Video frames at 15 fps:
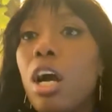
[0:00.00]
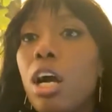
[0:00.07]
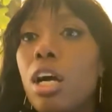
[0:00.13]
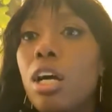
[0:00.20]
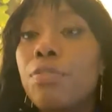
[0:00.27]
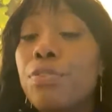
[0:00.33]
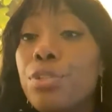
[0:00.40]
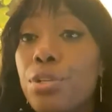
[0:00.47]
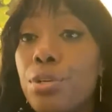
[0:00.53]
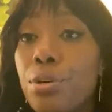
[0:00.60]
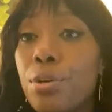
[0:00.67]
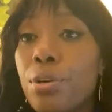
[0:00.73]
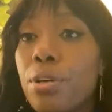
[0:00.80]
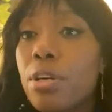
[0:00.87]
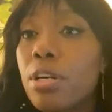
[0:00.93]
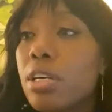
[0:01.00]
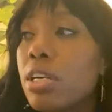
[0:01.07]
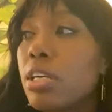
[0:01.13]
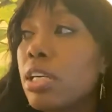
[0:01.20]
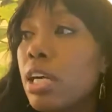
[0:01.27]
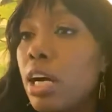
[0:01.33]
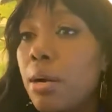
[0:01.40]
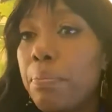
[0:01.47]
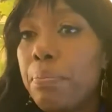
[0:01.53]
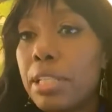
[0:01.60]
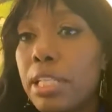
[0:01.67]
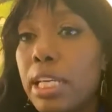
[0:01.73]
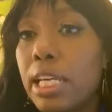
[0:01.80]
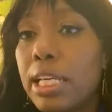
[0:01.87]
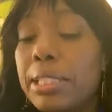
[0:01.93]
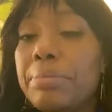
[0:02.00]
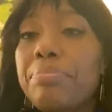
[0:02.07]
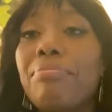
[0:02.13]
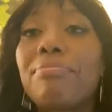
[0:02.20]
of your company.